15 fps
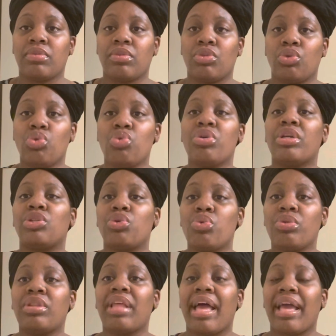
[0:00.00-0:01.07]
You can
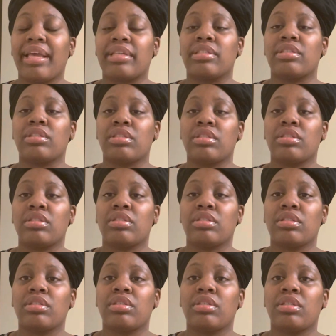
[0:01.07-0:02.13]
do things.
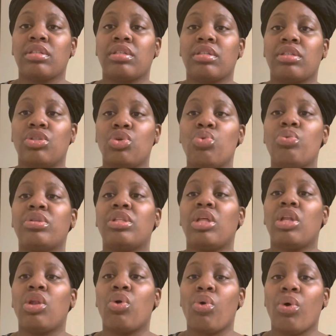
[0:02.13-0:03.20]
Do what the
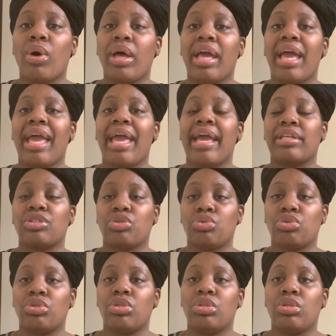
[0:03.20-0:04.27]
Lord asks you
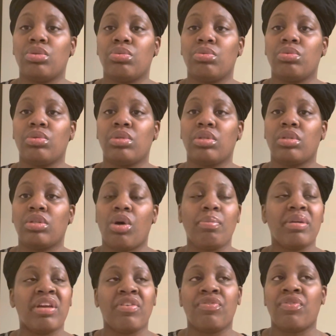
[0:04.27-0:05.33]
to do. Don't
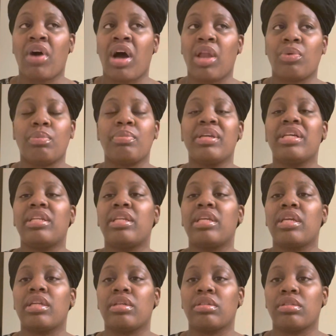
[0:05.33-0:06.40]
be a follower. Be a
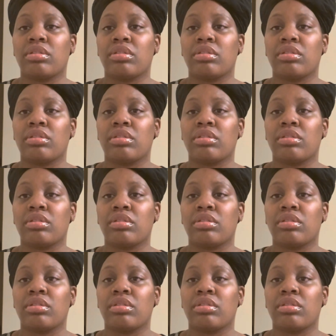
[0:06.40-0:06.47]
leader.